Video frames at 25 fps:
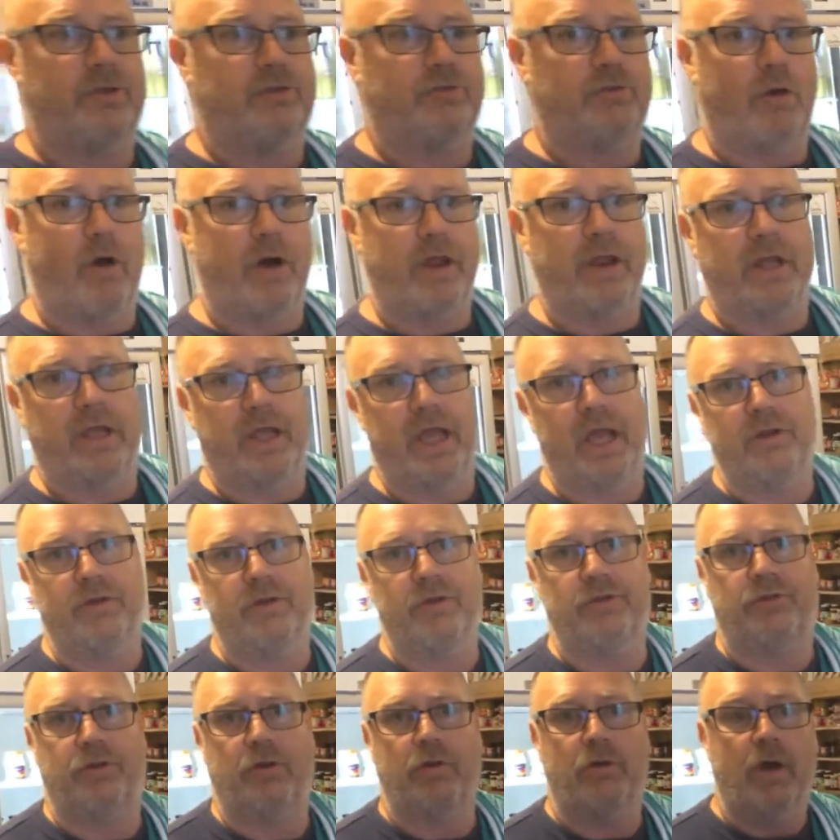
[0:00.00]
try to get
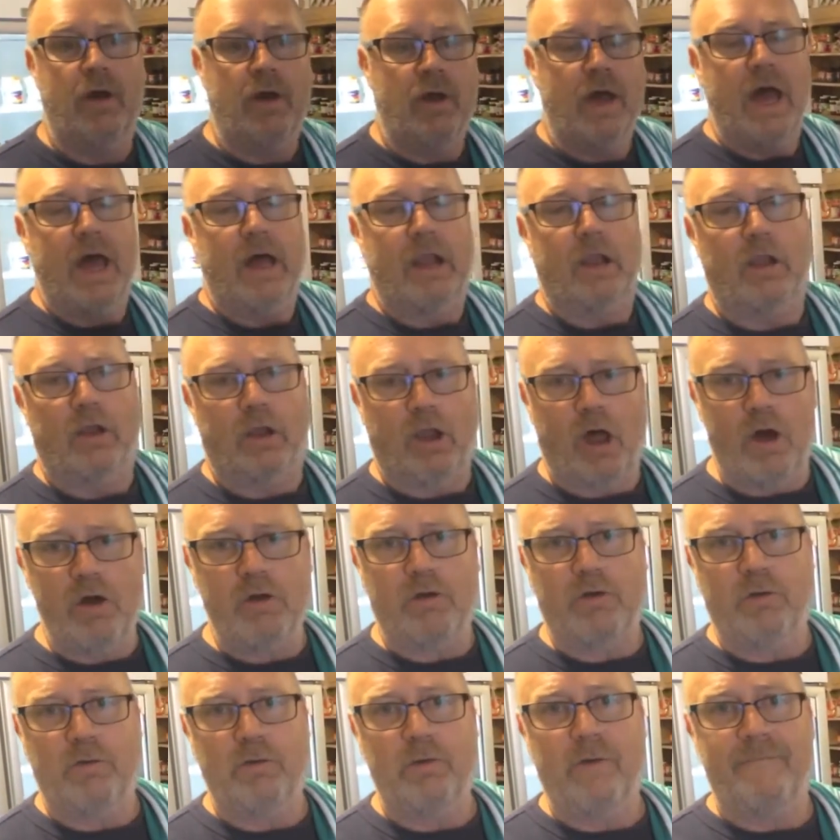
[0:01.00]
into.
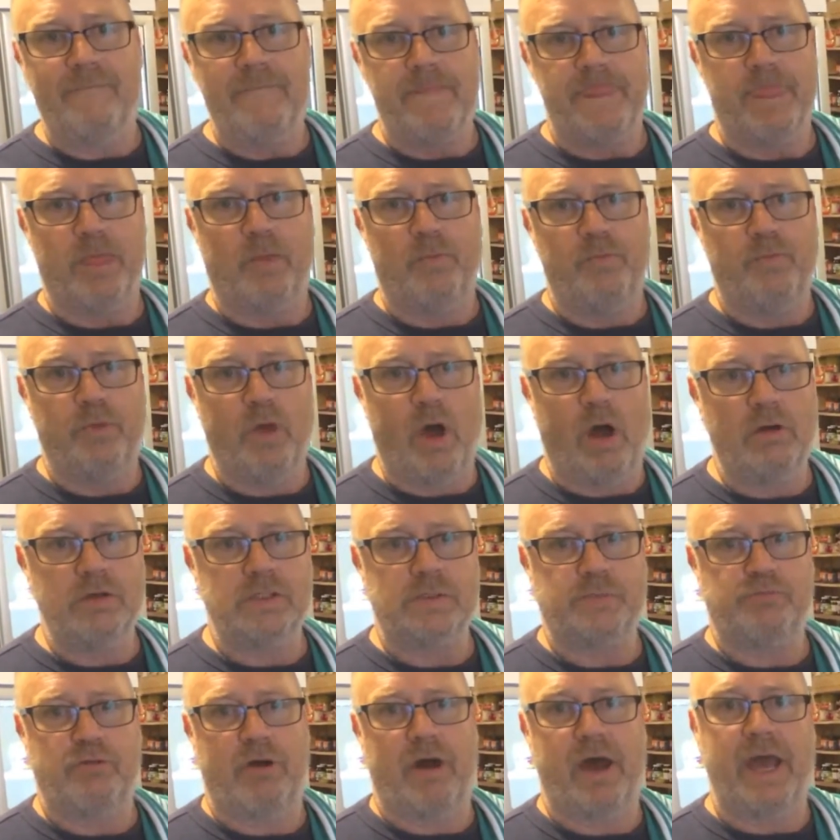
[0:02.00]
Local, no
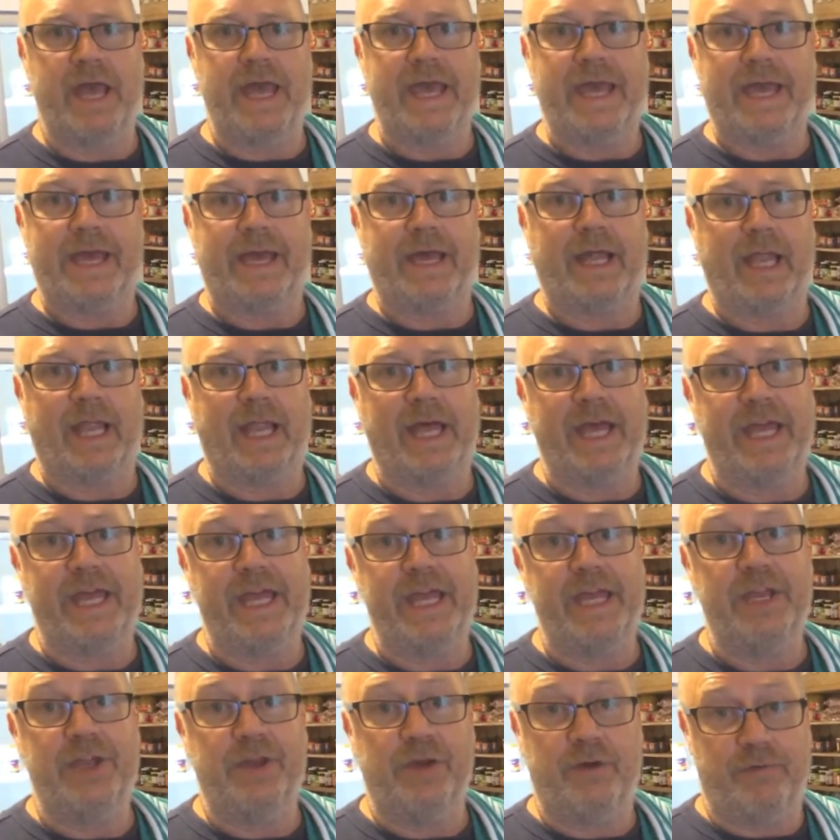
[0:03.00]
spray,
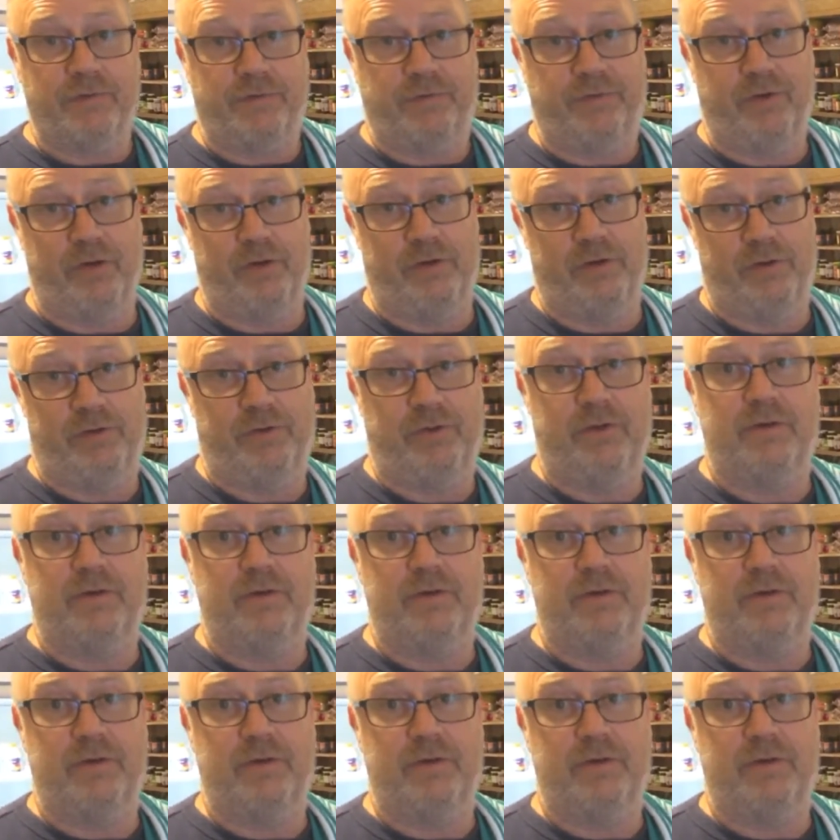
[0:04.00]
clean food.